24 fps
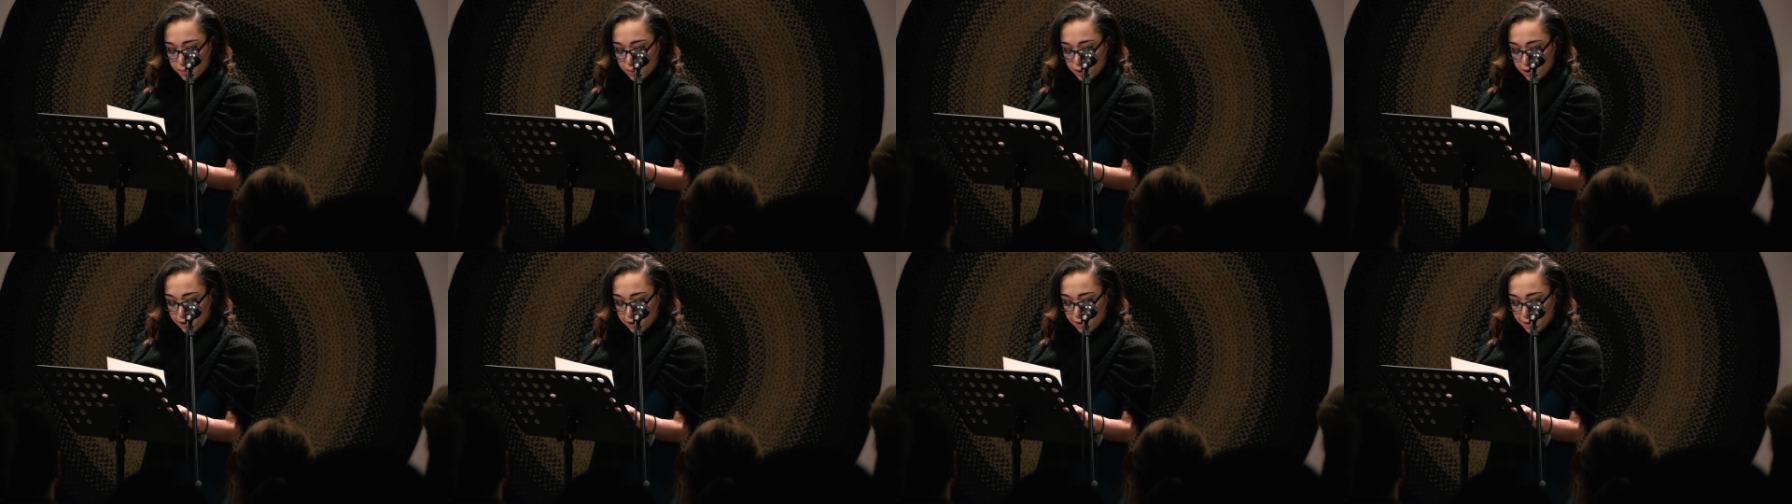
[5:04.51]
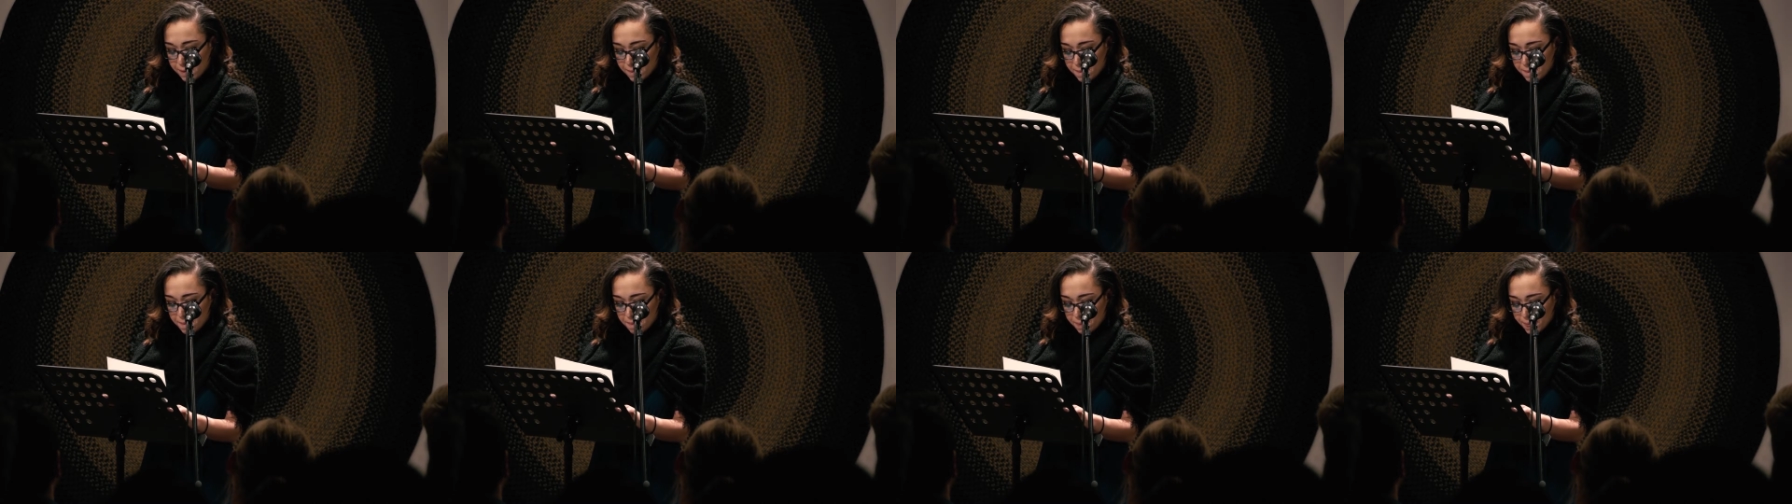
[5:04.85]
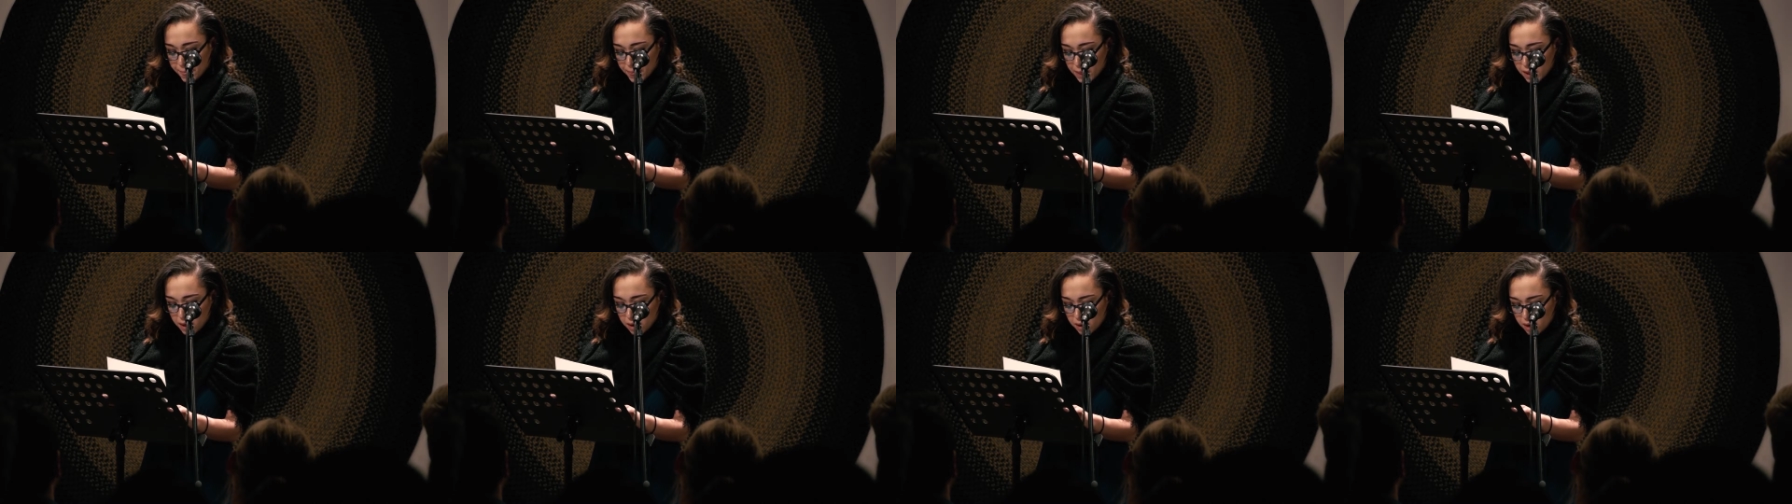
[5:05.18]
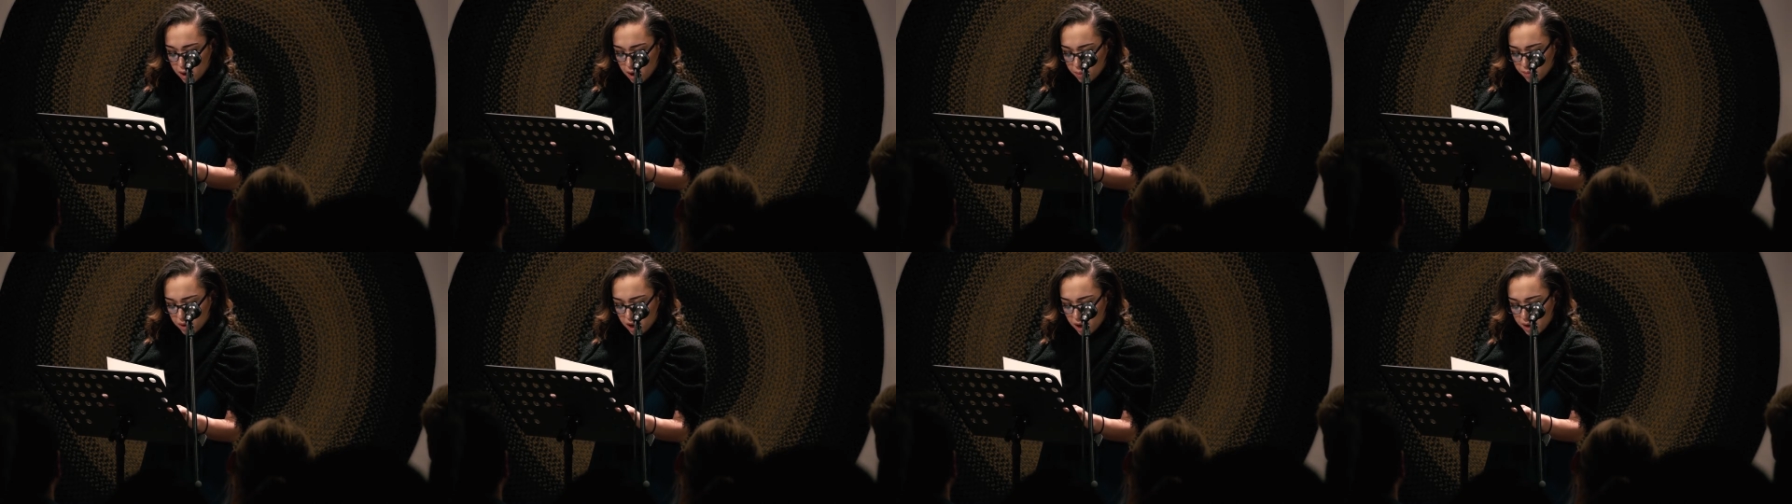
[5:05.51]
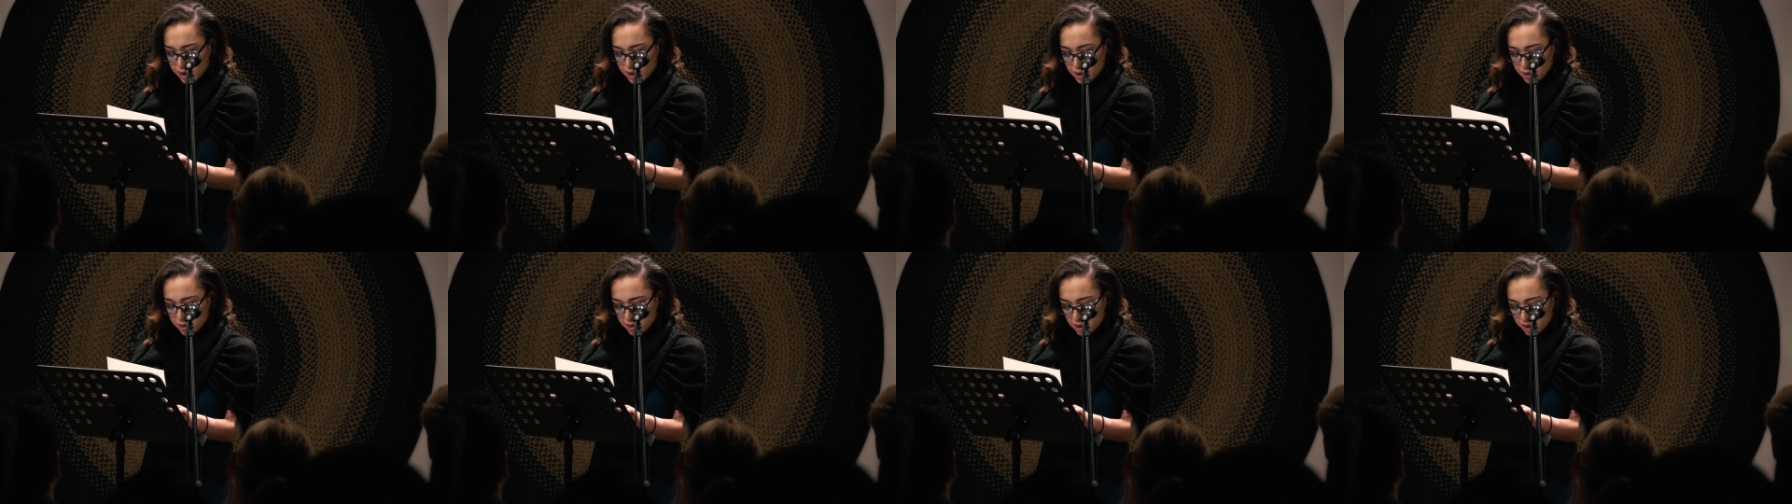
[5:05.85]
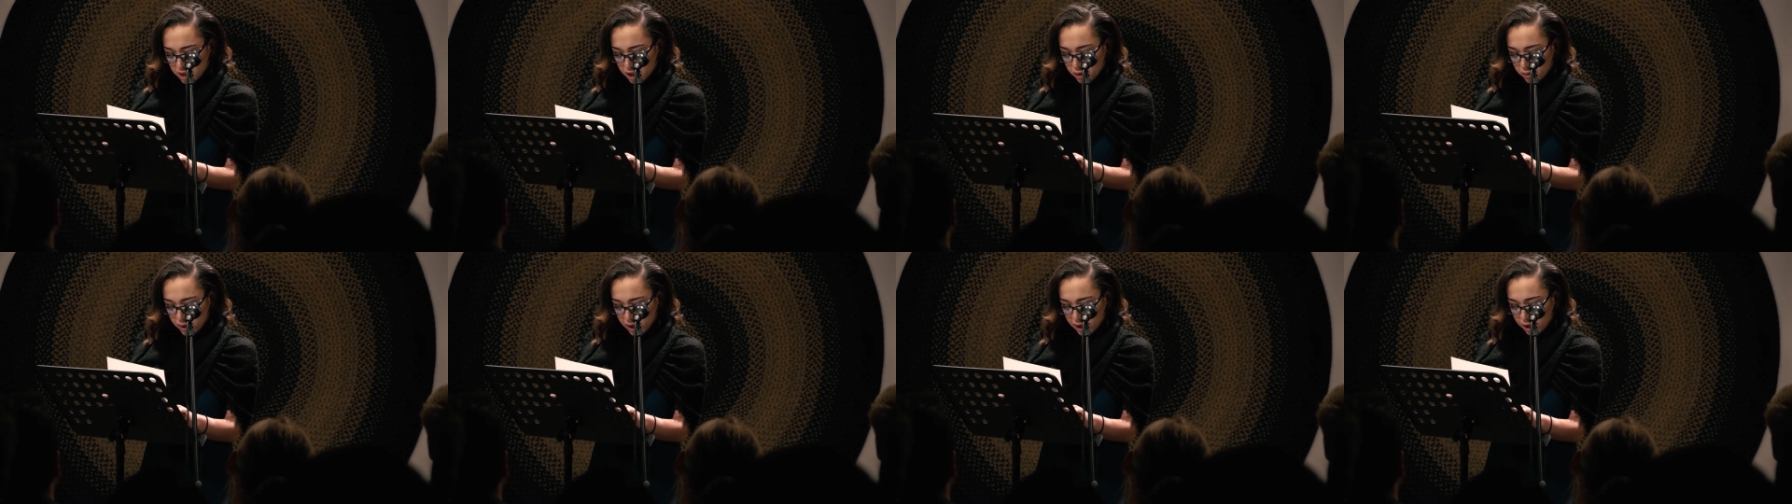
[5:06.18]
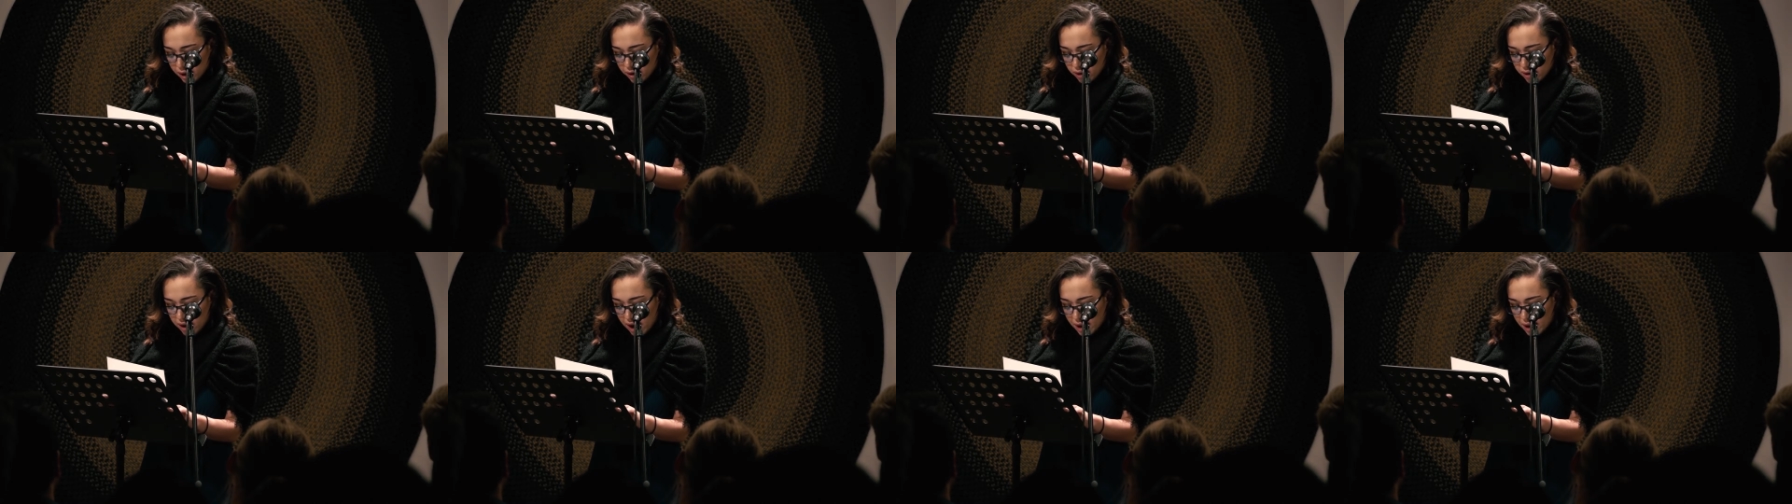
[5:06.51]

to pull. I'm not insinuating